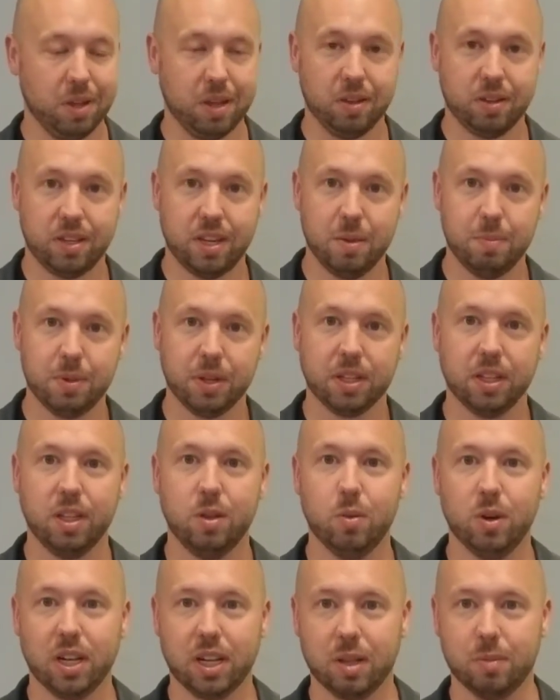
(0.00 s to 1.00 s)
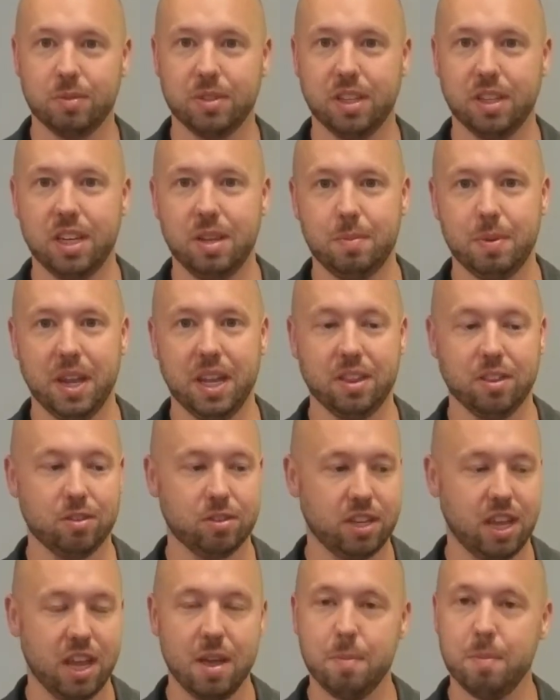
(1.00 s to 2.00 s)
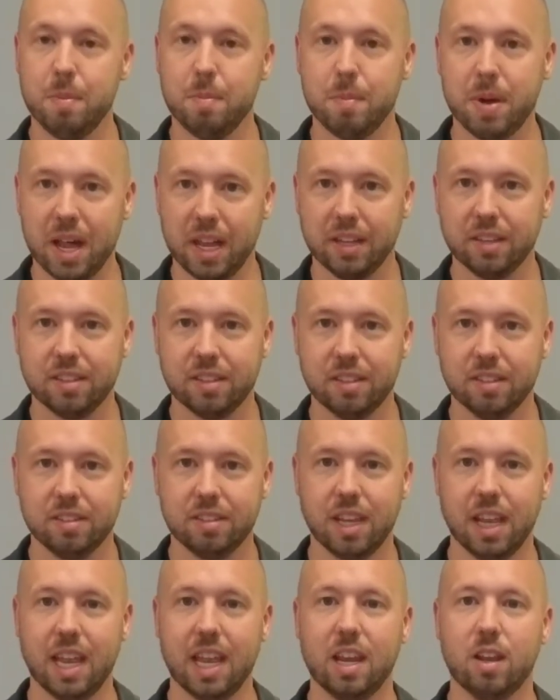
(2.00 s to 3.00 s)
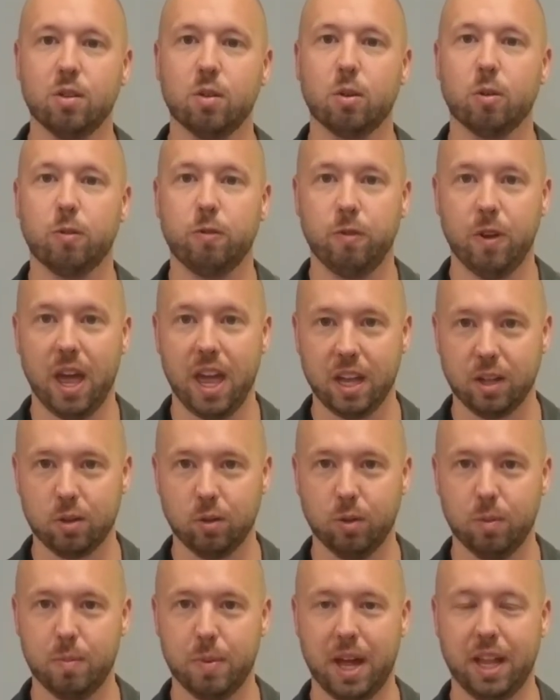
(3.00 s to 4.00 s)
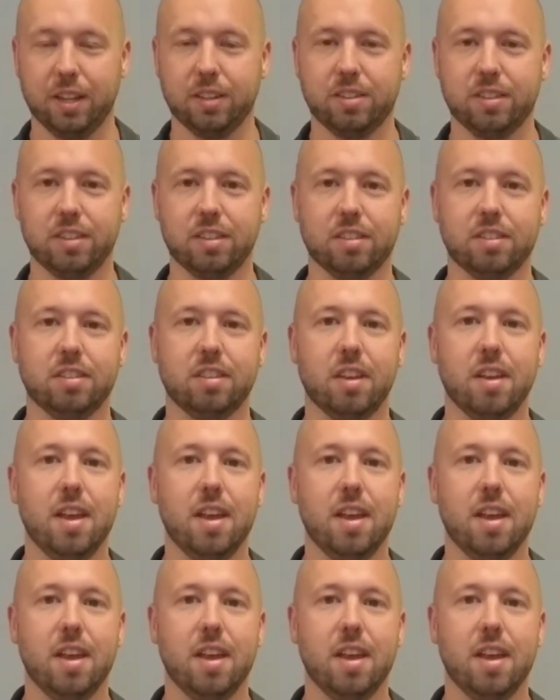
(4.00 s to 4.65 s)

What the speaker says: typically when it comes to knee pain, there's hip imbalances and or ankle imbalances.